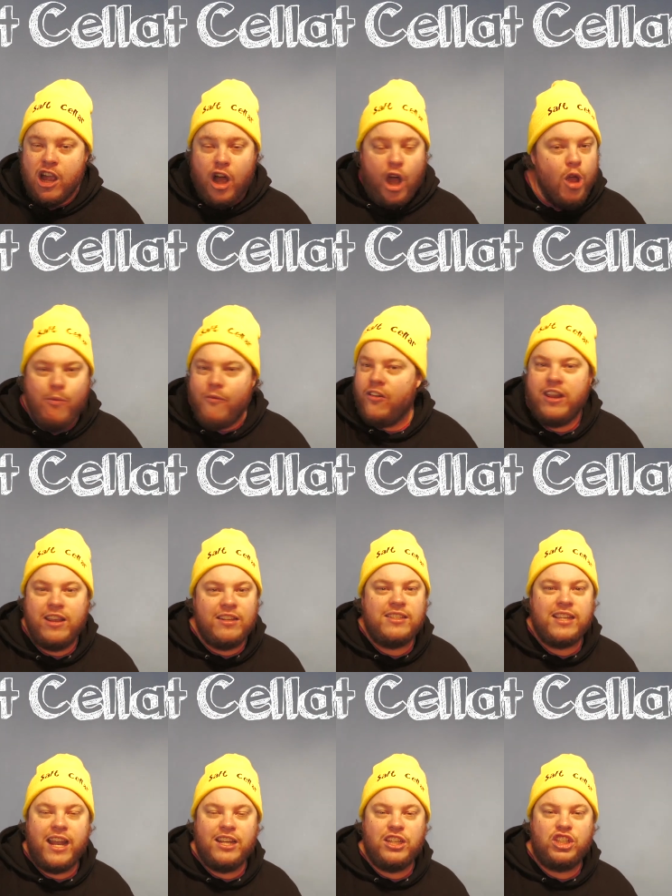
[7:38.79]
Hopefully the
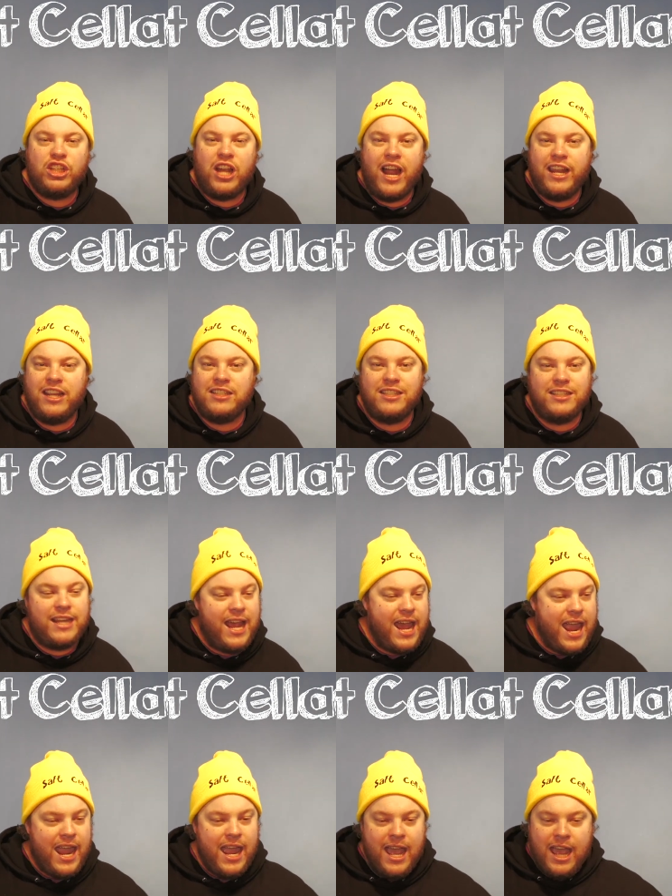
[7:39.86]
sun is shining
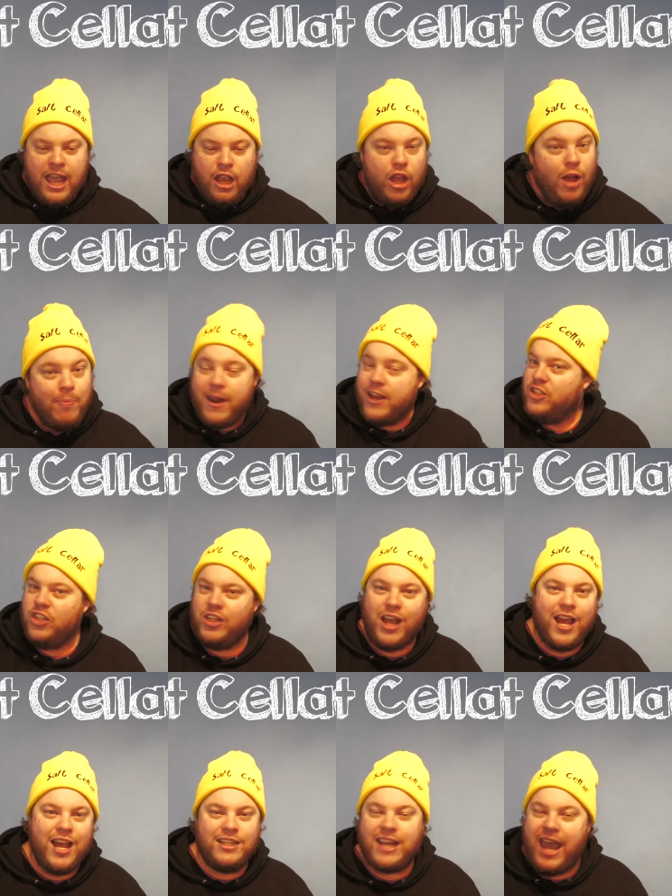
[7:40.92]
today. God bless you
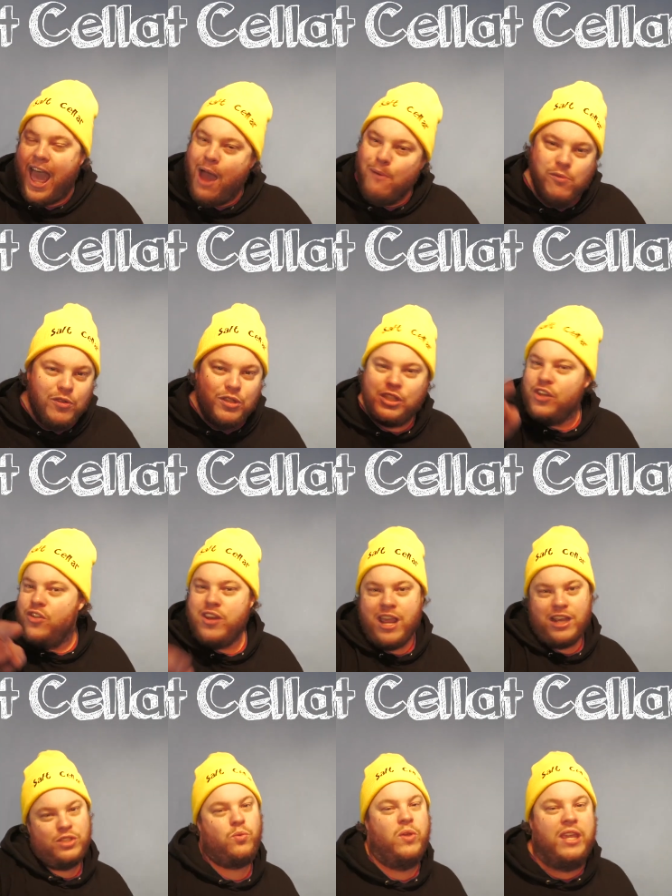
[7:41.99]
guys, and we'll see you
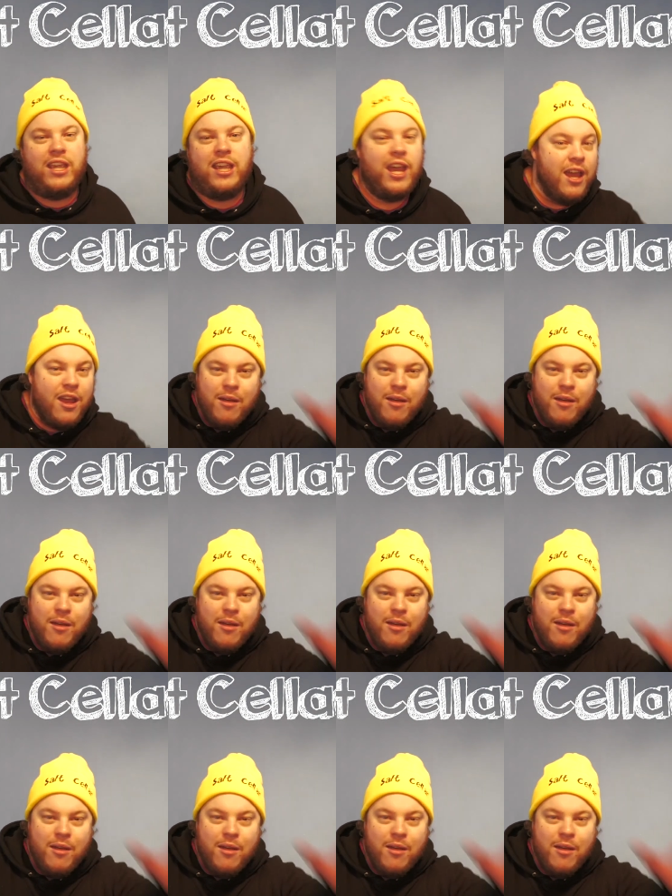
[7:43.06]
next week.